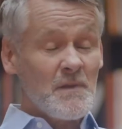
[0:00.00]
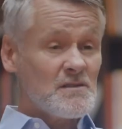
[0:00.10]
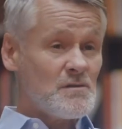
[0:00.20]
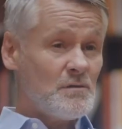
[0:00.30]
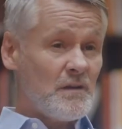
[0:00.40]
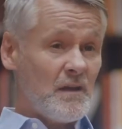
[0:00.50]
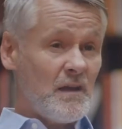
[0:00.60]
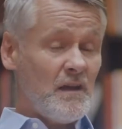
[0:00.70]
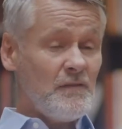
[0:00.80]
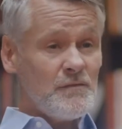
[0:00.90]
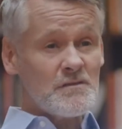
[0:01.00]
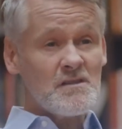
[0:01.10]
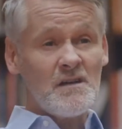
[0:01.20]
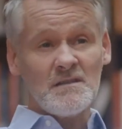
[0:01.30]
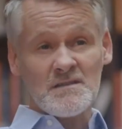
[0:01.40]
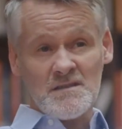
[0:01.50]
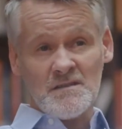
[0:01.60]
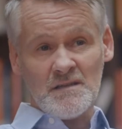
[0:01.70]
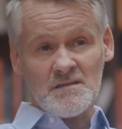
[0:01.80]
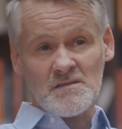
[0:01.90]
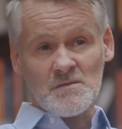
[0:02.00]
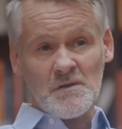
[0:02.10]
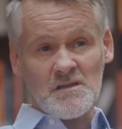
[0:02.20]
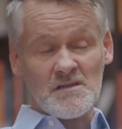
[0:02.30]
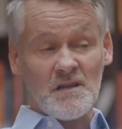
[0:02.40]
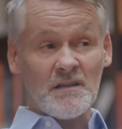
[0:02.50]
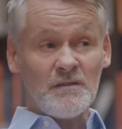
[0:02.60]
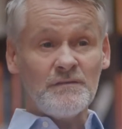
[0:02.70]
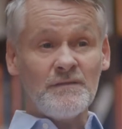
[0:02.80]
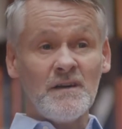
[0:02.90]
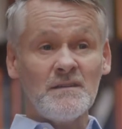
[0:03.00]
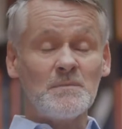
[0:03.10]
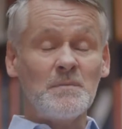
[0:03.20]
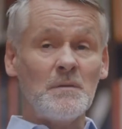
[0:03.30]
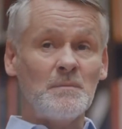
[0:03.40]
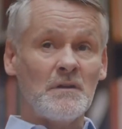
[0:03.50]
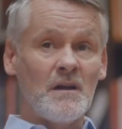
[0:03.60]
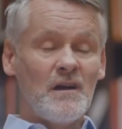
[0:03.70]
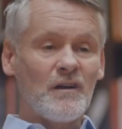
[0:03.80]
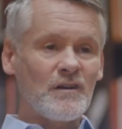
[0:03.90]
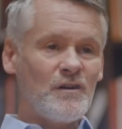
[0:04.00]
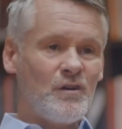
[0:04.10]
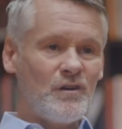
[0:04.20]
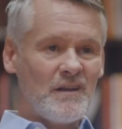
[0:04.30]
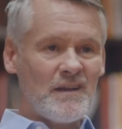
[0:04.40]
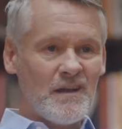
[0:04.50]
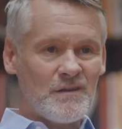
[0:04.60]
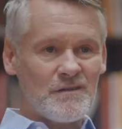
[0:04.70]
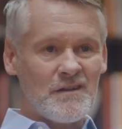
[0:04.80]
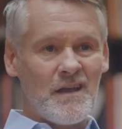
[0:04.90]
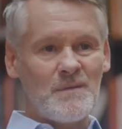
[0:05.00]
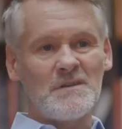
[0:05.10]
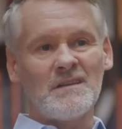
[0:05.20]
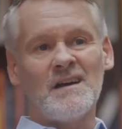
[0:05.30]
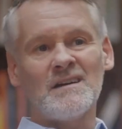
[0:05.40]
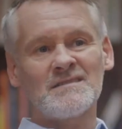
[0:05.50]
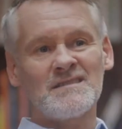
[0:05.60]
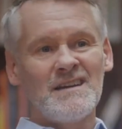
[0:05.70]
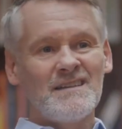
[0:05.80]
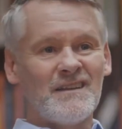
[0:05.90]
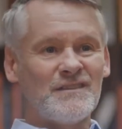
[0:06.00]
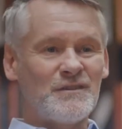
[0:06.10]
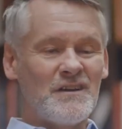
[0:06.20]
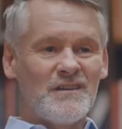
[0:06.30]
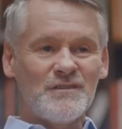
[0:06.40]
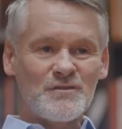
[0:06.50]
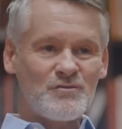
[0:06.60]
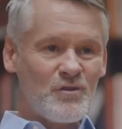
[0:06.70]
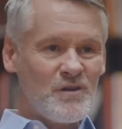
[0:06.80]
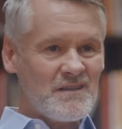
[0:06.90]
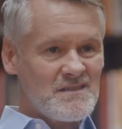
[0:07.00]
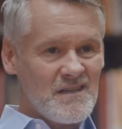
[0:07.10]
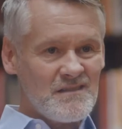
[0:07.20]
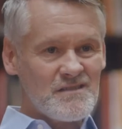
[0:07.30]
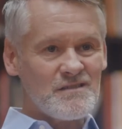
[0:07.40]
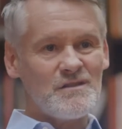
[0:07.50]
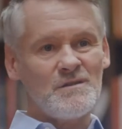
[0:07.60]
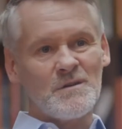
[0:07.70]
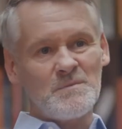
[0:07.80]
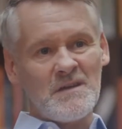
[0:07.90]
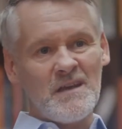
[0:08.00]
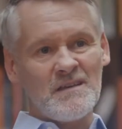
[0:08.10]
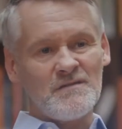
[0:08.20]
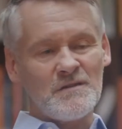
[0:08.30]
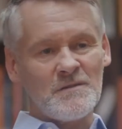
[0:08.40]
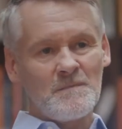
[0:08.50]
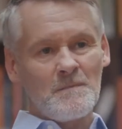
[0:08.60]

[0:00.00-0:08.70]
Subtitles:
So if your child is in that situation and you find that people are calling out her name a lot, that they're drawing attention to her behavior,